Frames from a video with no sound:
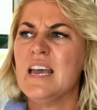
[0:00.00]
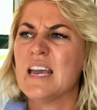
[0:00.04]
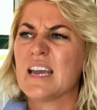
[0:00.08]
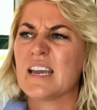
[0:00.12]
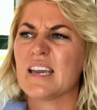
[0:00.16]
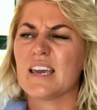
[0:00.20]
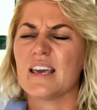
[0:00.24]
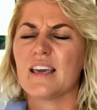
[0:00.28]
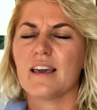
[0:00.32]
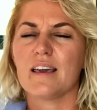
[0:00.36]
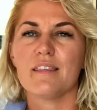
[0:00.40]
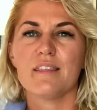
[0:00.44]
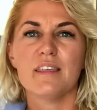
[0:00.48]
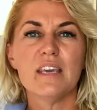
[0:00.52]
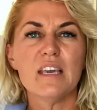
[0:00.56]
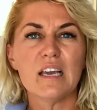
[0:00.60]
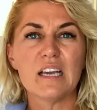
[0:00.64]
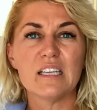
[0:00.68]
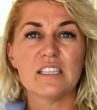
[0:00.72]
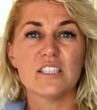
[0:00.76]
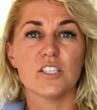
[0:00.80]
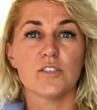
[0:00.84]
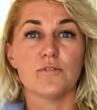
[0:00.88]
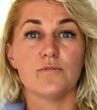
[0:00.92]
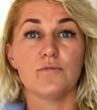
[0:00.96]
And I think
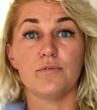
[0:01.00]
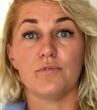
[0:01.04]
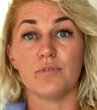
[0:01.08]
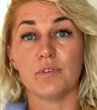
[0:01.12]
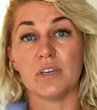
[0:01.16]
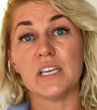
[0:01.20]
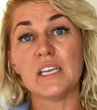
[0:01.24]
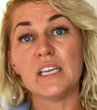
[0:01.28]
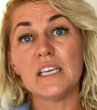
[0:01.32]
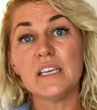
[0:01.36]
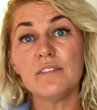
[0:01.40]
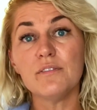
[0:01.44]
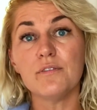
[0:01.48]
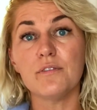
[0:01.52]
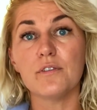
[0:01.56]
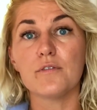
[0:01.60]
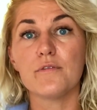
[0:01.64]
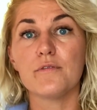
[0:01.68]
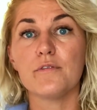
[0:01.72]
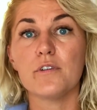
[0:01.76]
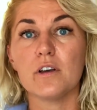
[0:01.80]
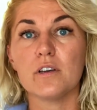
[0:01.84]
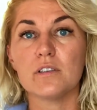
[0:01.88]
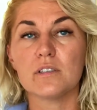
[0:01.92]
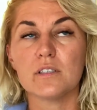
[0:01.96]
it's free for
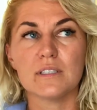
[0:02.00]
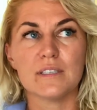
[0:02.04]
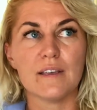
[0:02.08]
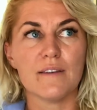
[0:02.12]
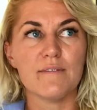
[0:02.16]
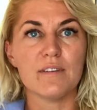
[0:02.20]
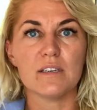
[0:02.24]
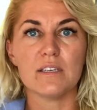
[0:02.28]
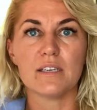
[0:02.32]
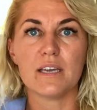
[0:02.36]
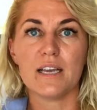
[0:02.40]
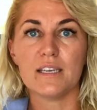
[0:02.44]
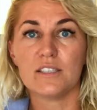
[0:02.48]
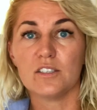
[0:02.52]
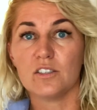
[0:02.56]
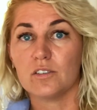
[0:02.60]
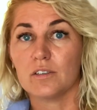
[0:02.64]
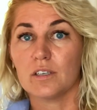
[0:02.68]
first 7 days.